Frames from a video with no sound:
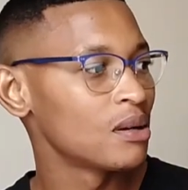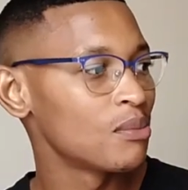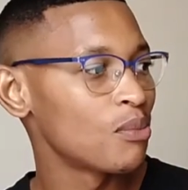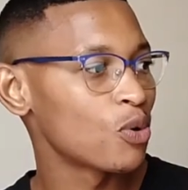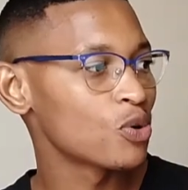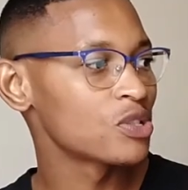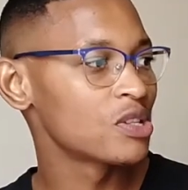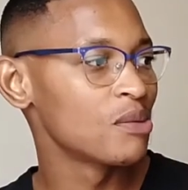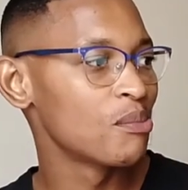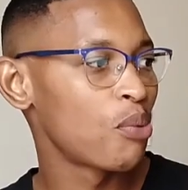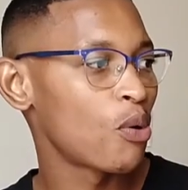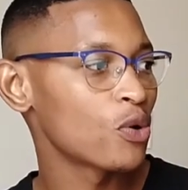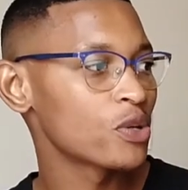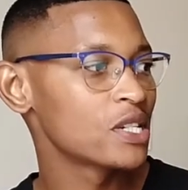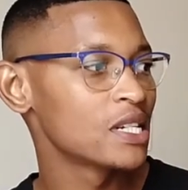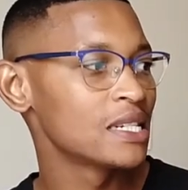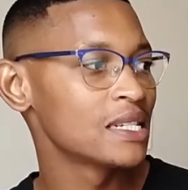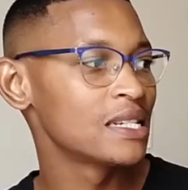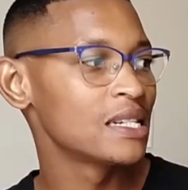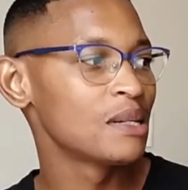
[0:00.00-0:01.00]
Most
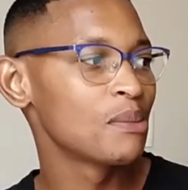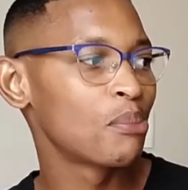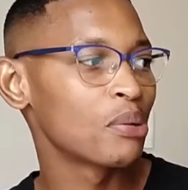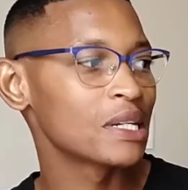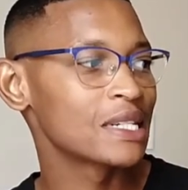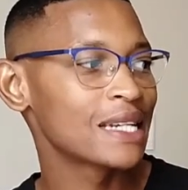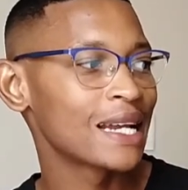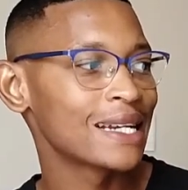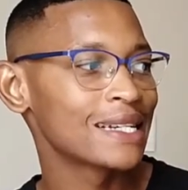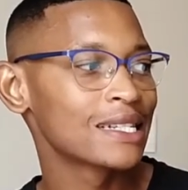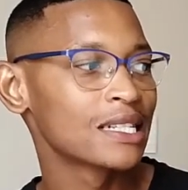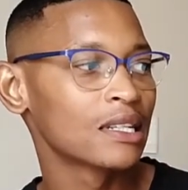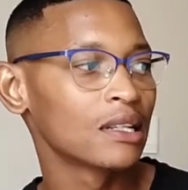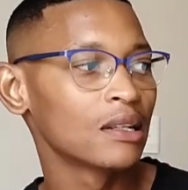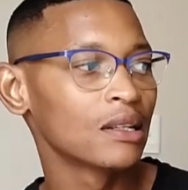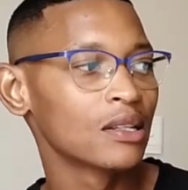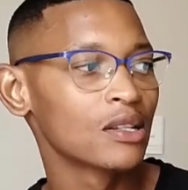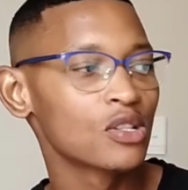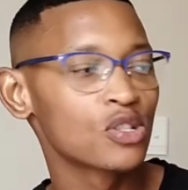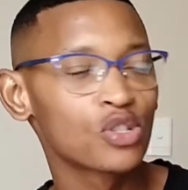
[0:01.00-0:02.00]
importantly,
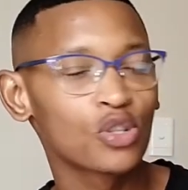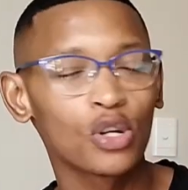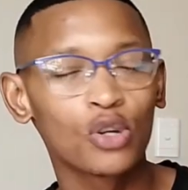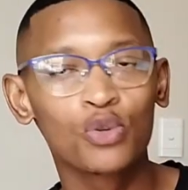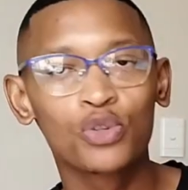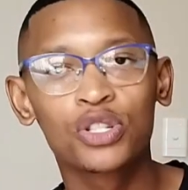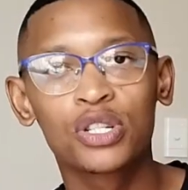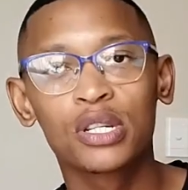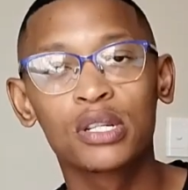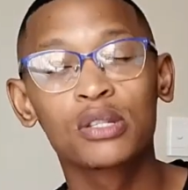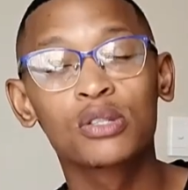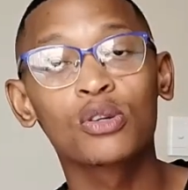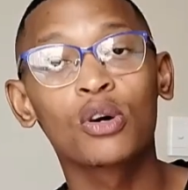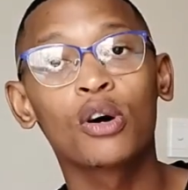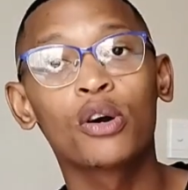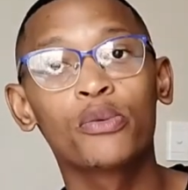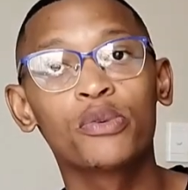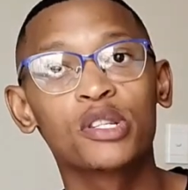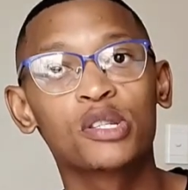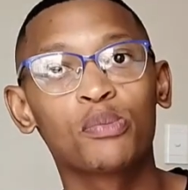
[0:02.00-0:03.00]
potential solutions
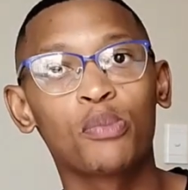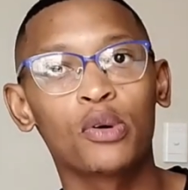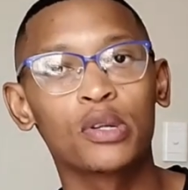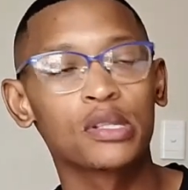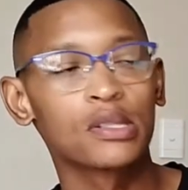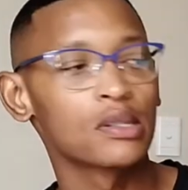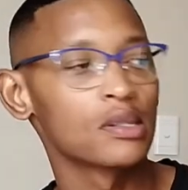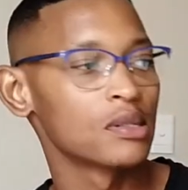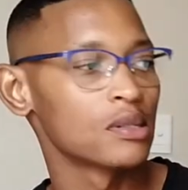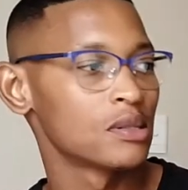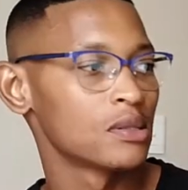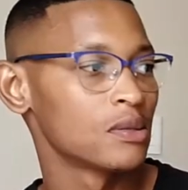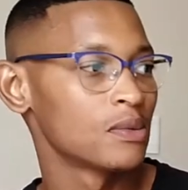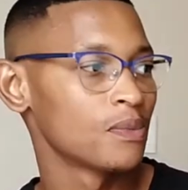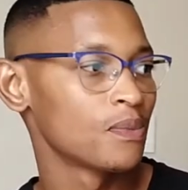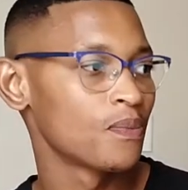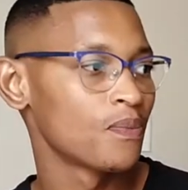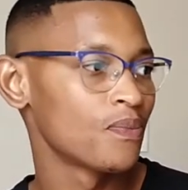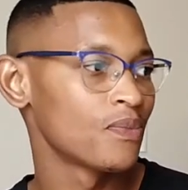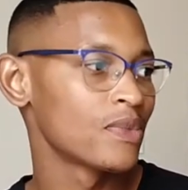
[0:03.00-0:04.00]
or responses.
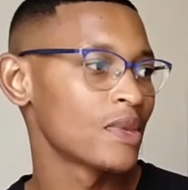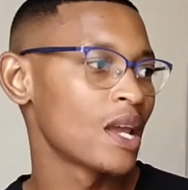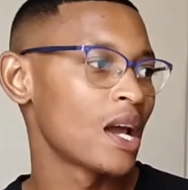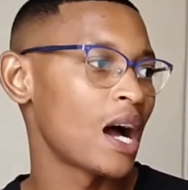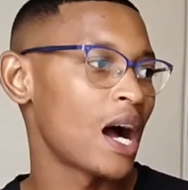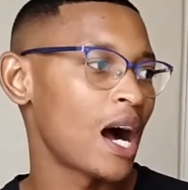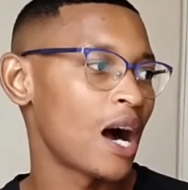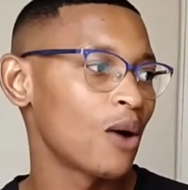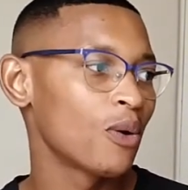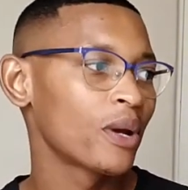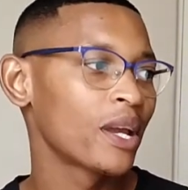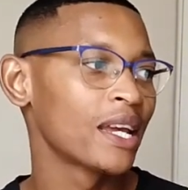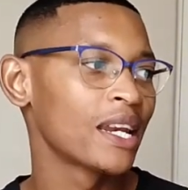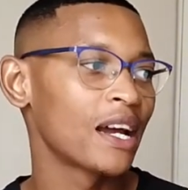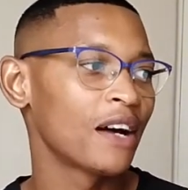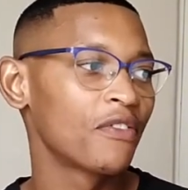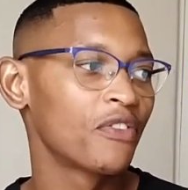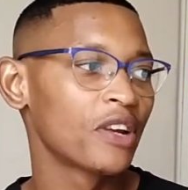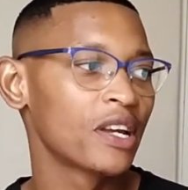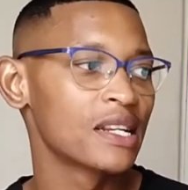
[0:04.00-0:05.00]
How can
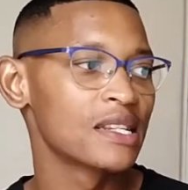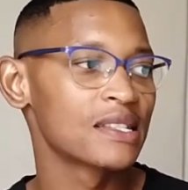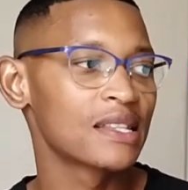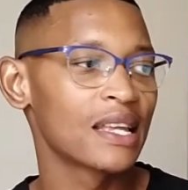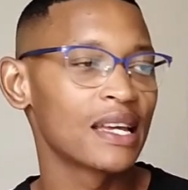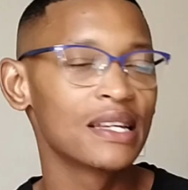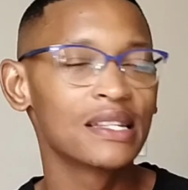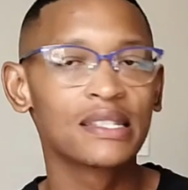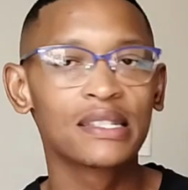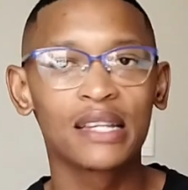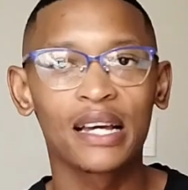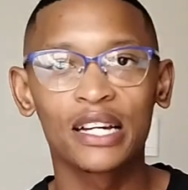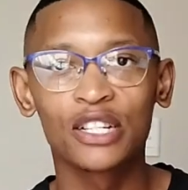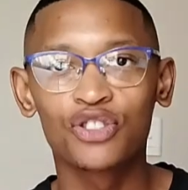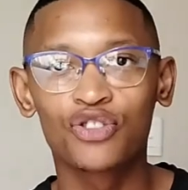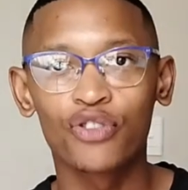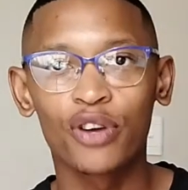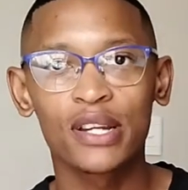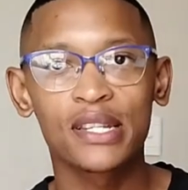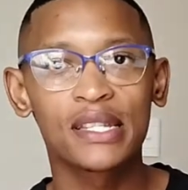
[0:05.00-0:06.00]
African states
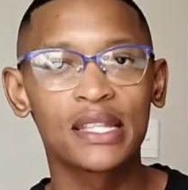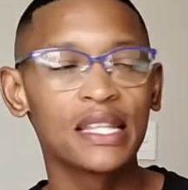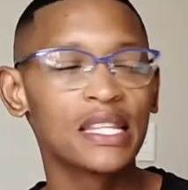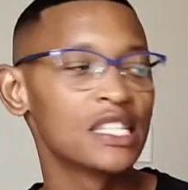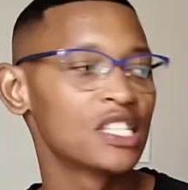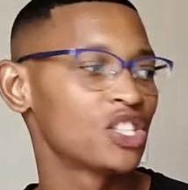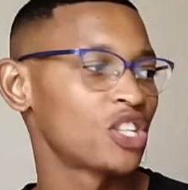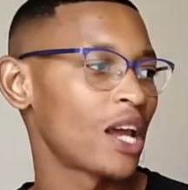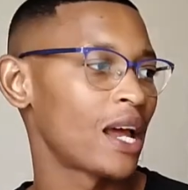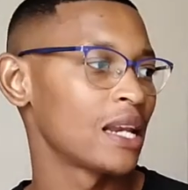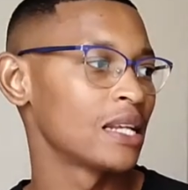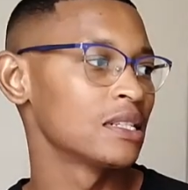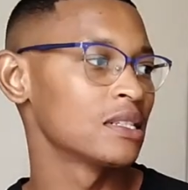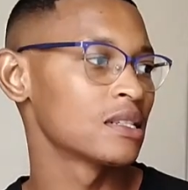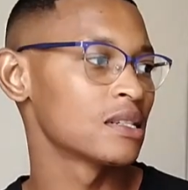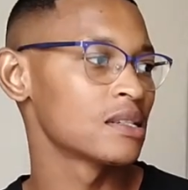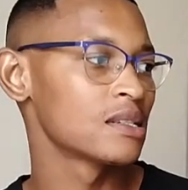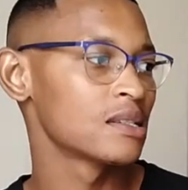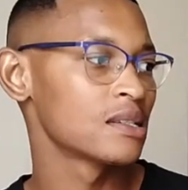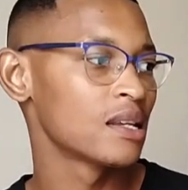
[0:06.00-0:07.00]
address these
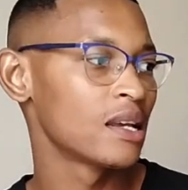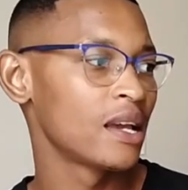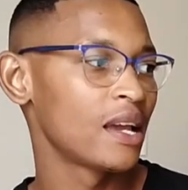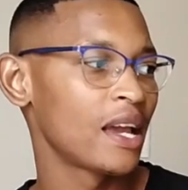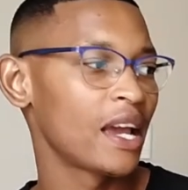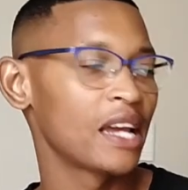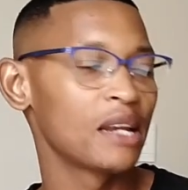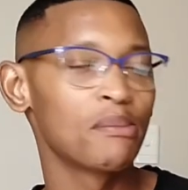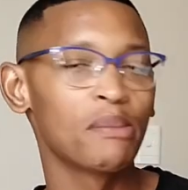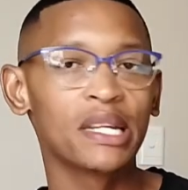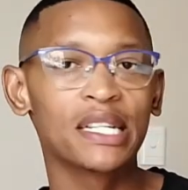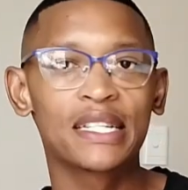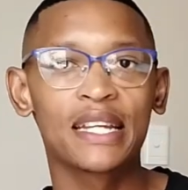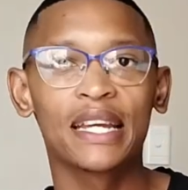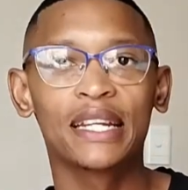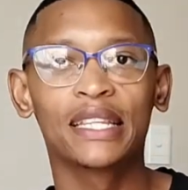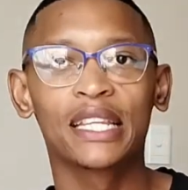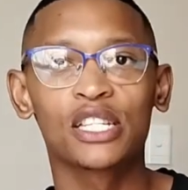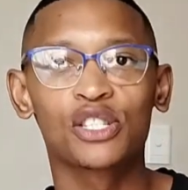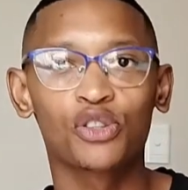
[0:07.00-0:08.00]
challenges and
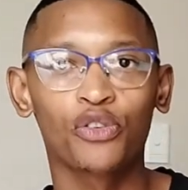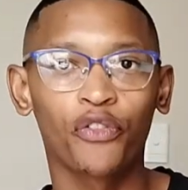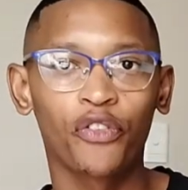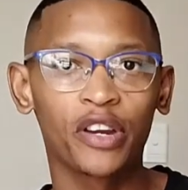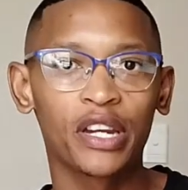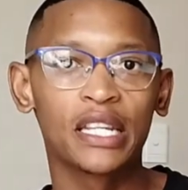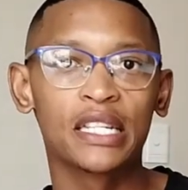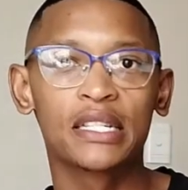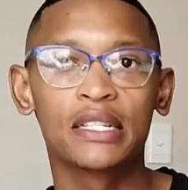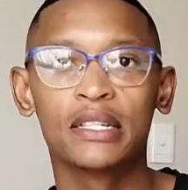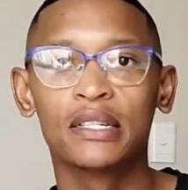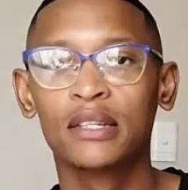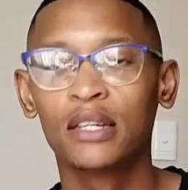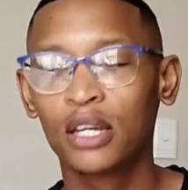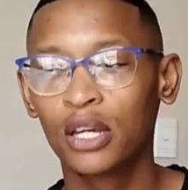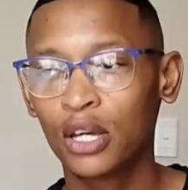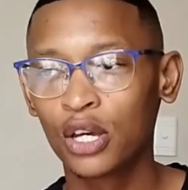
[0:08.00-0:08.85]
maintain their sovereignty?